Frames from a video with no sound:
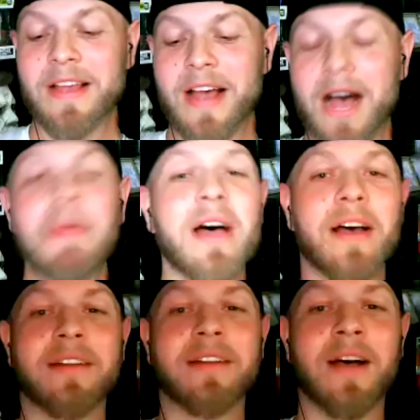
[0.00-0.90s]

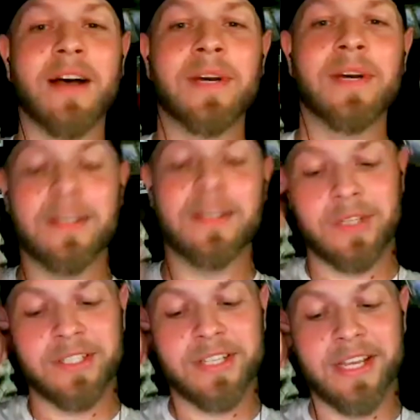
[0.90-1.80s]

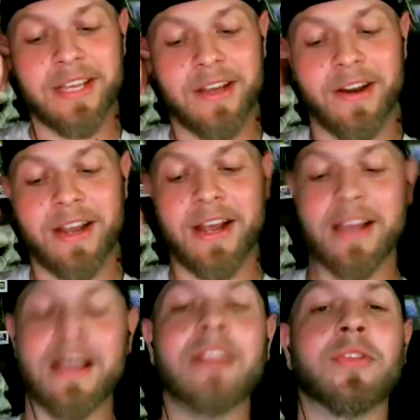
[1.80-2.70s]
let's see. All right, I
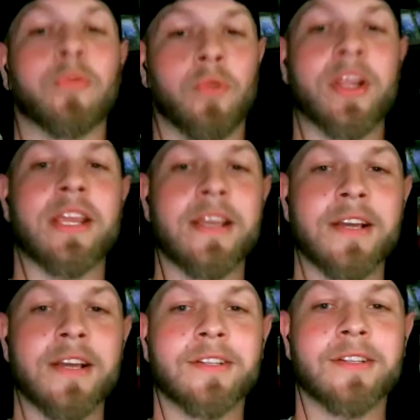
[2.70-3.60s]
got three
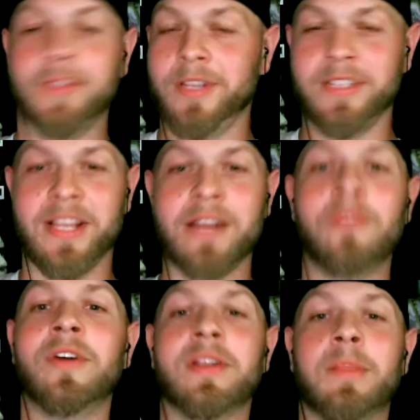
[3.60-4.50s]
because I
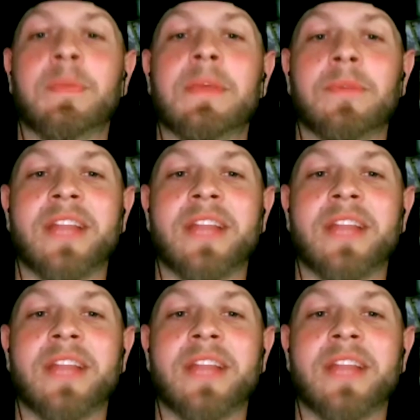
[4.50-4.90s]
don't want the people to